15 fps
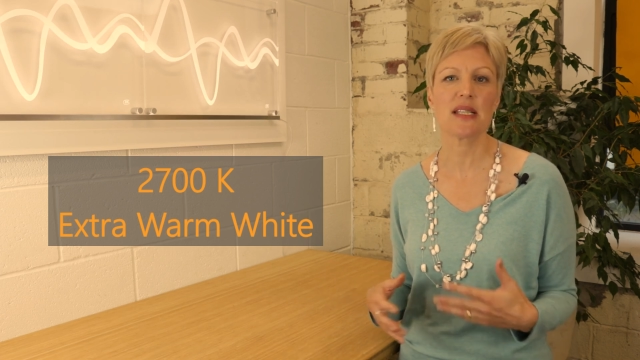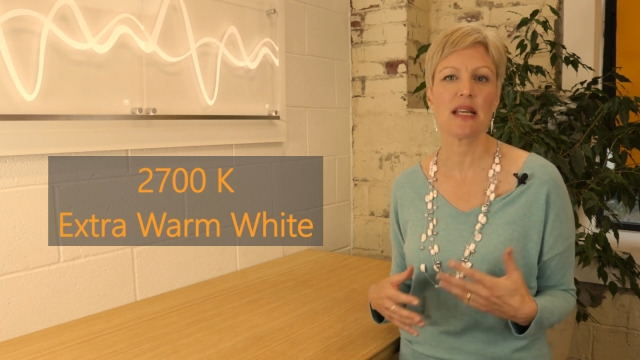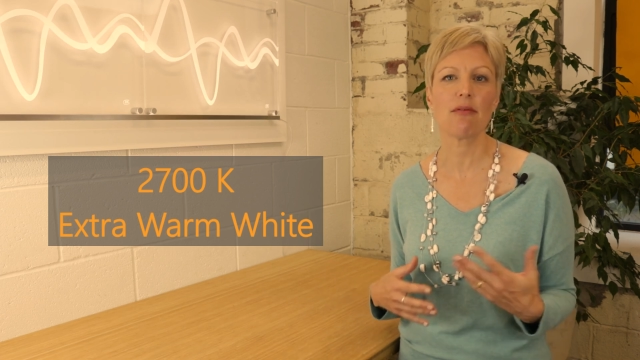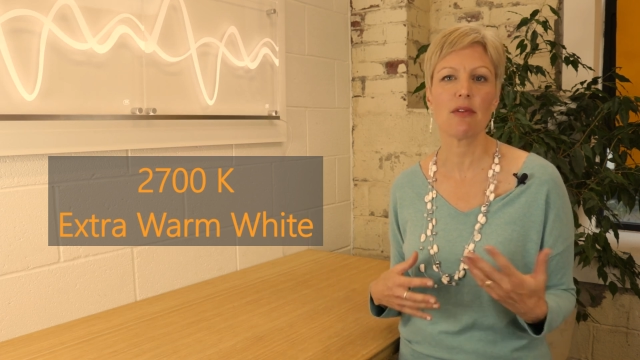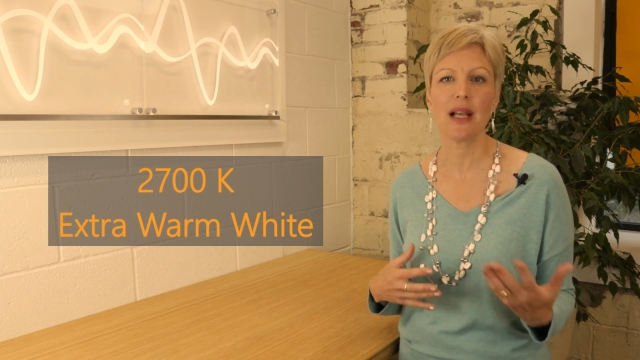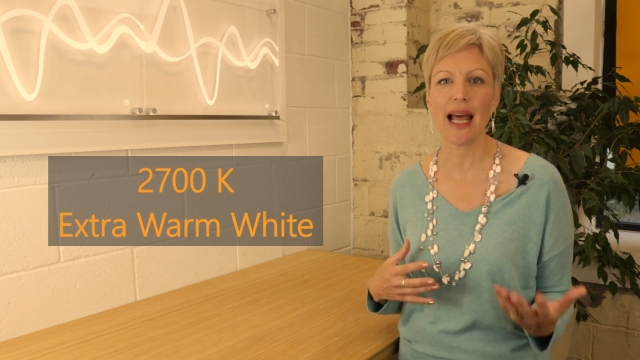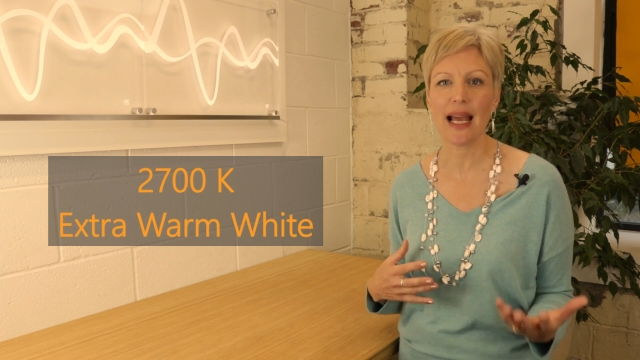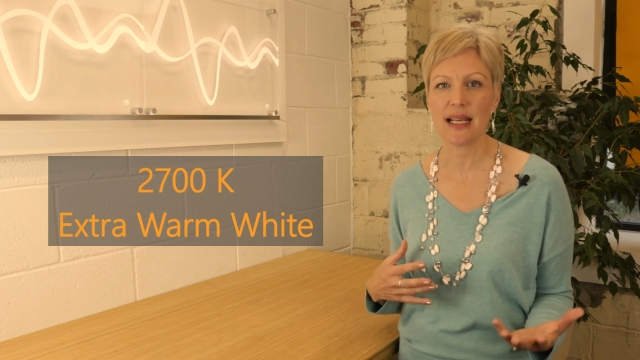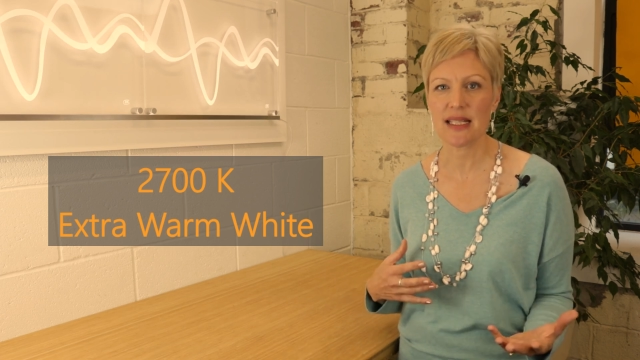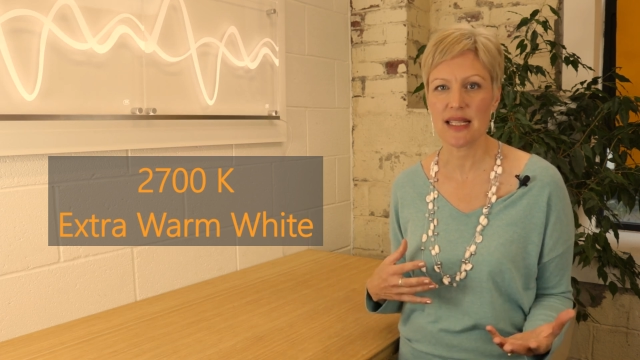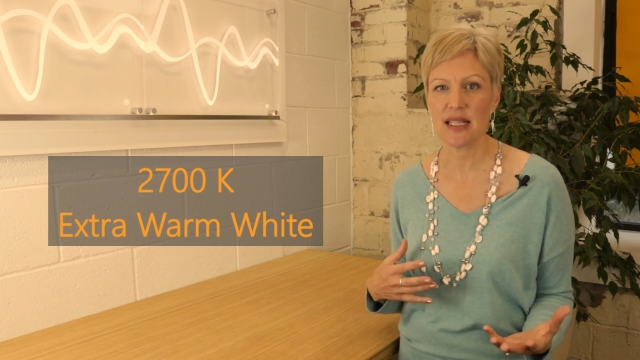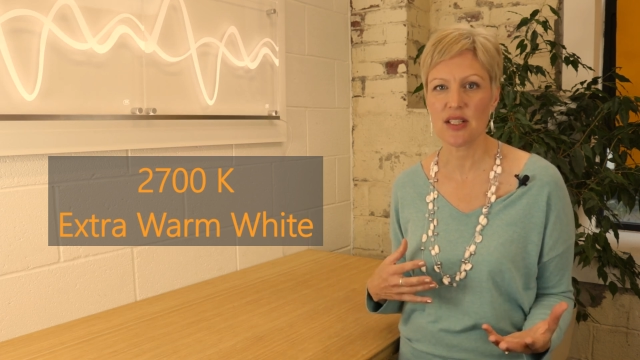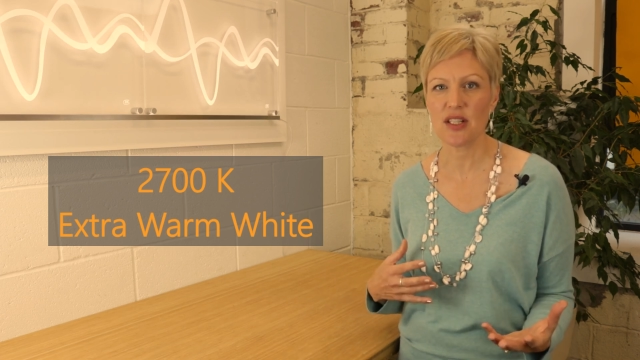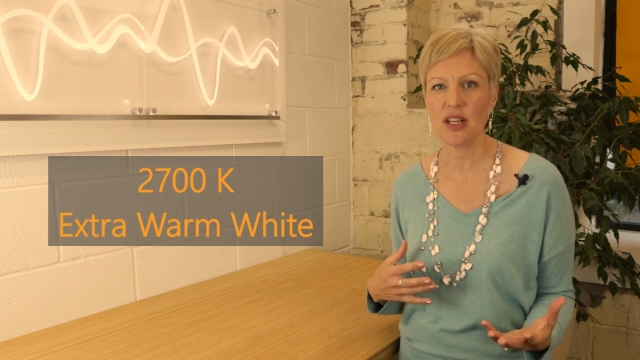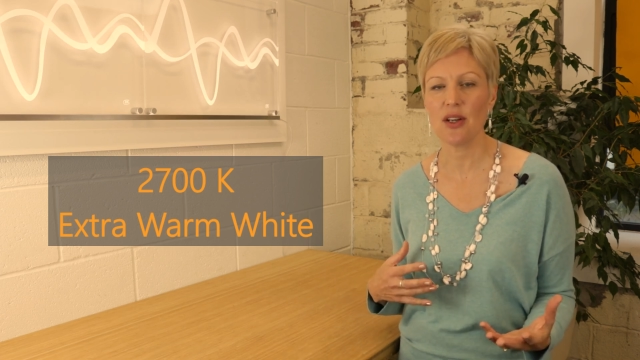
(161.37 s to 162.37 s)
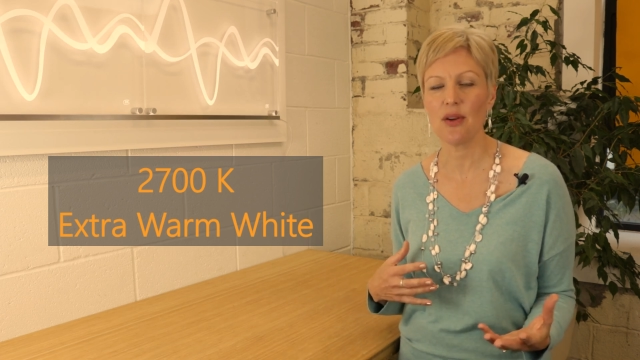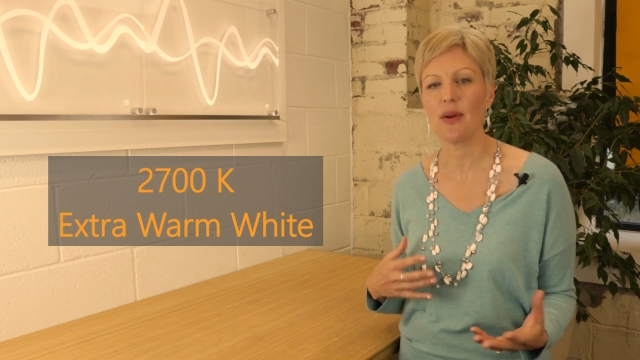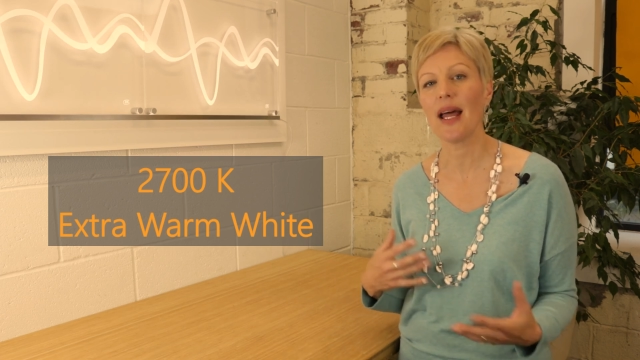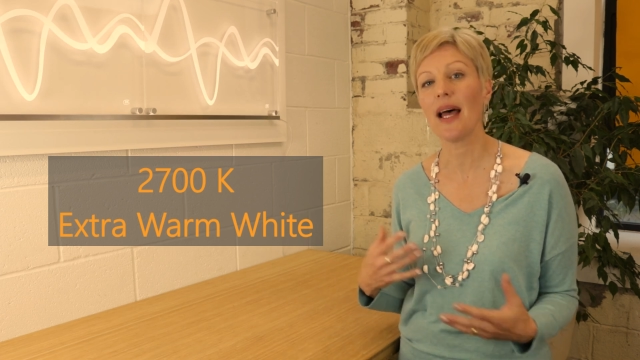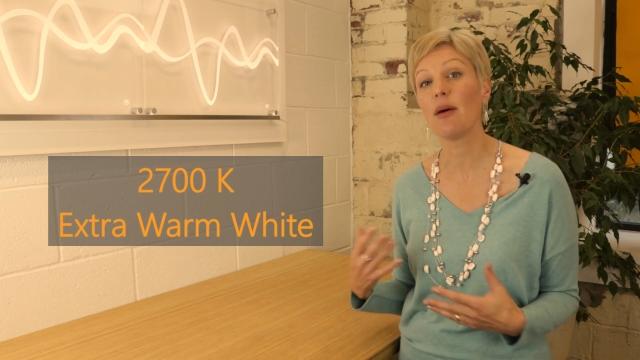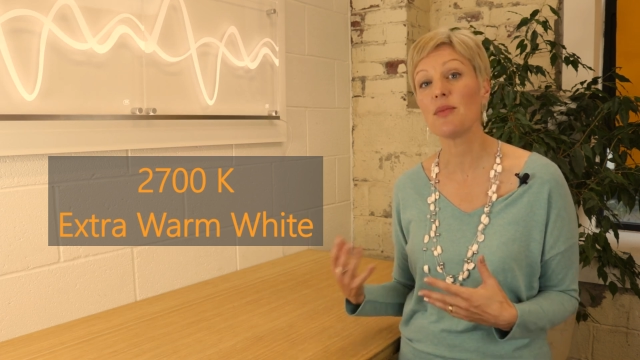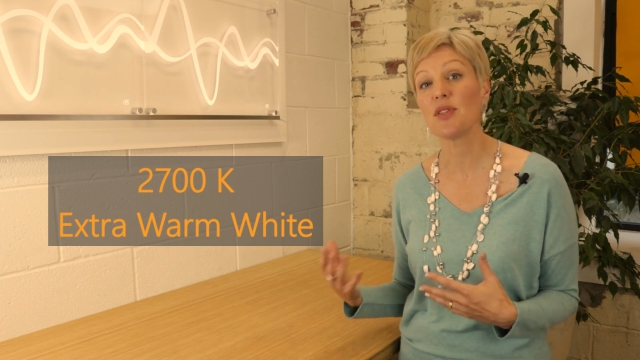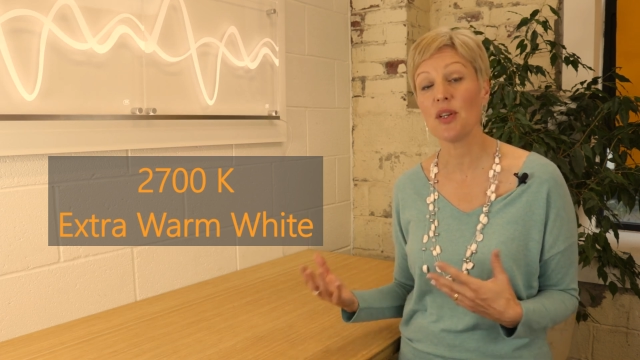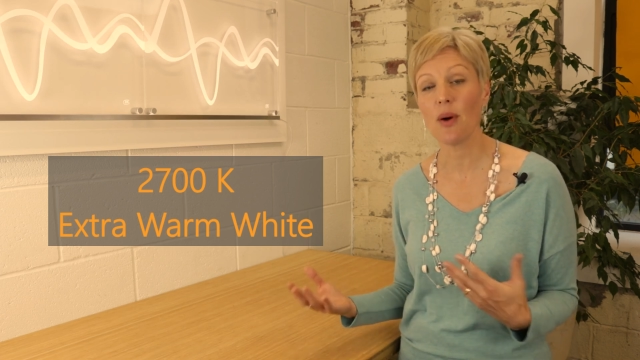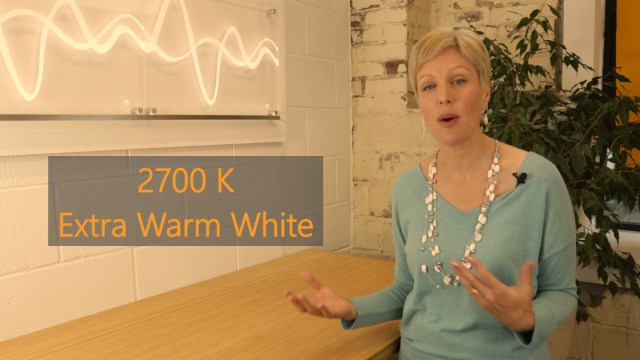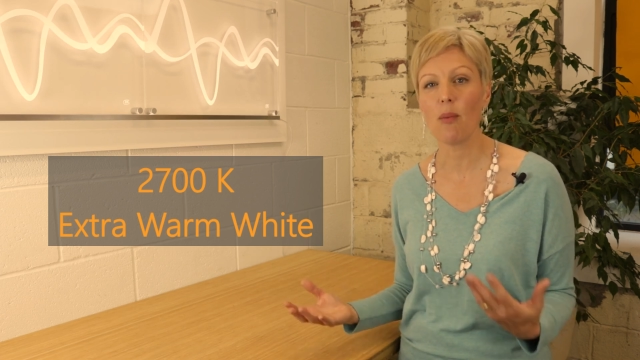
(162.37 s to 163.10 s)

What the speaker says: it relaxes you and helps you